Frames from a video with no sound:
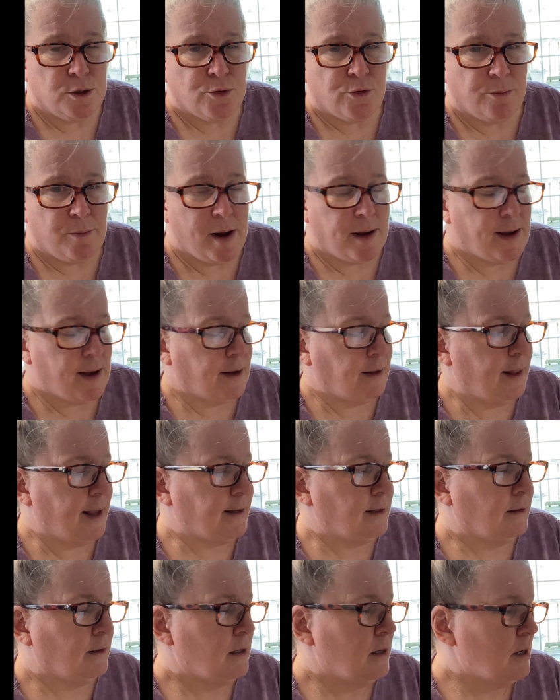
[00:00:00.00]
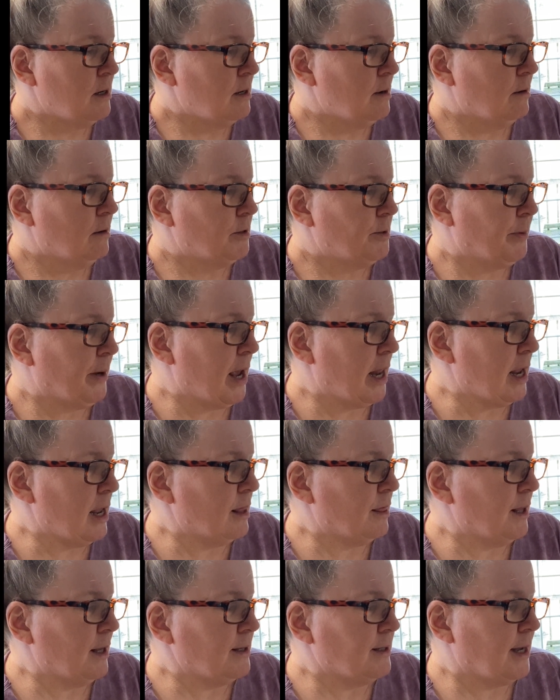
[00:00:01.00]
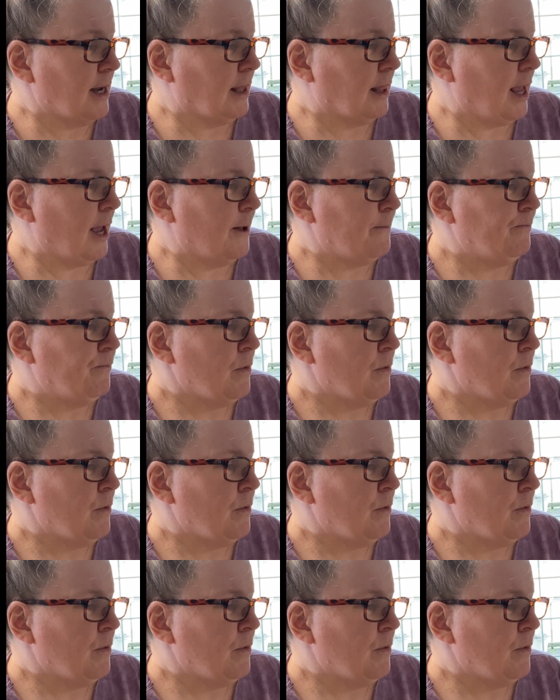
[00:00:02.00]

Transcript: for making like spaghetti and things like that.